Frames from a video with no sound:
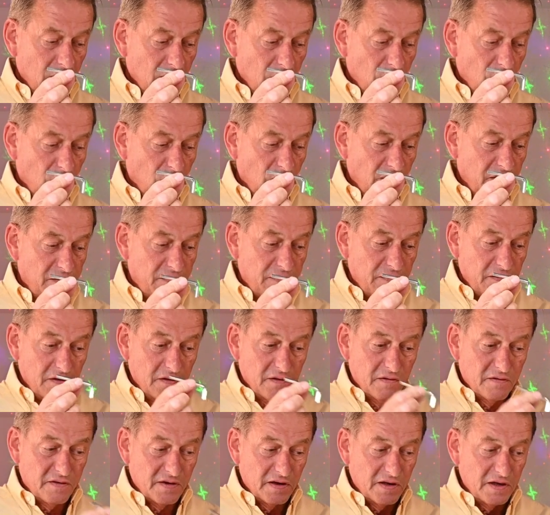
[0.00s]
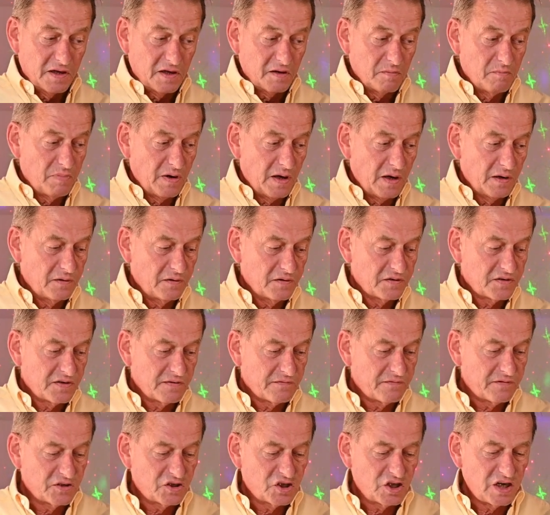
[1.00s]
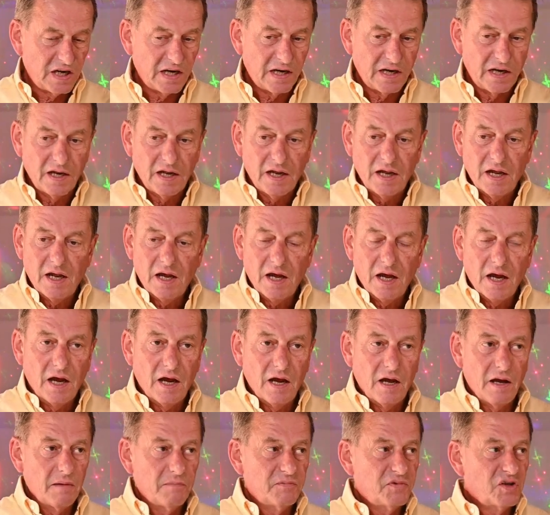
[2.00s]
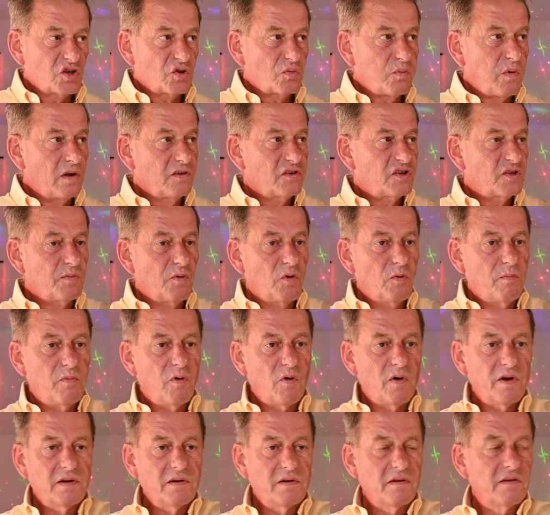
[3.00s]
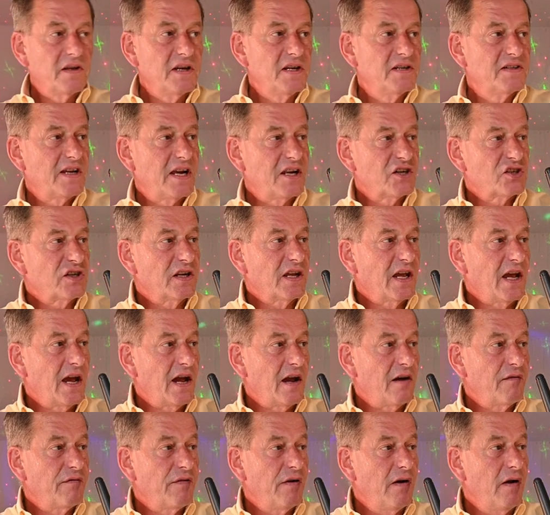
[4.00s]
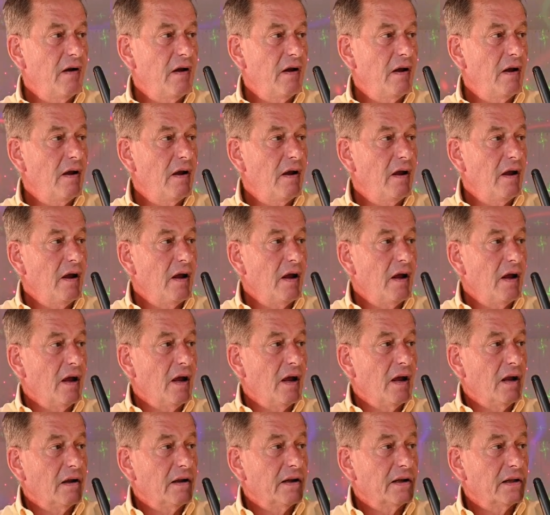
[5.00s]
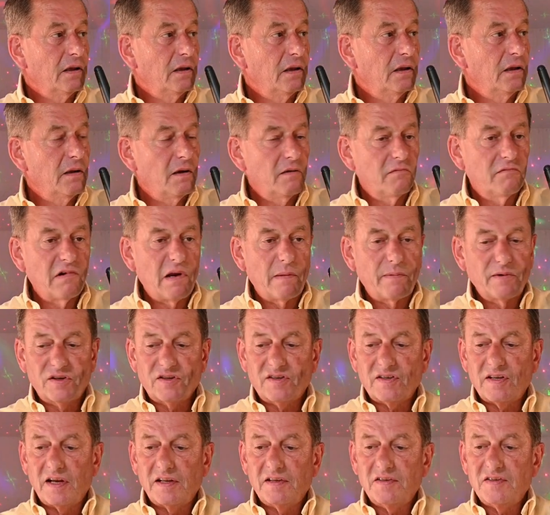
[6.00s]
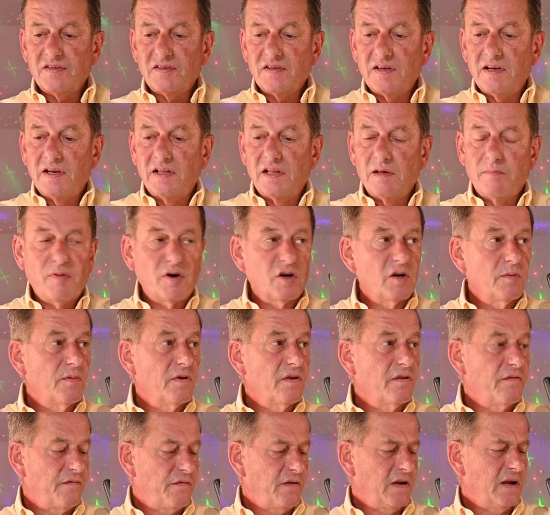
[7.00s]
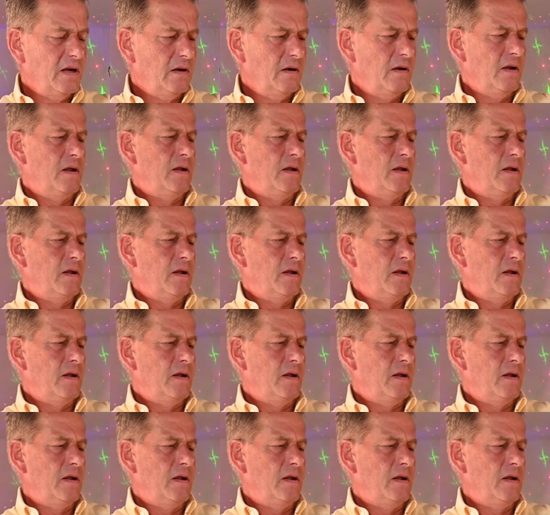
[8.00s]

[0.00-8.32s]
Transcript: with the components of the chair. Just one small point, these actually have little rubber studs in the bottom of the feet,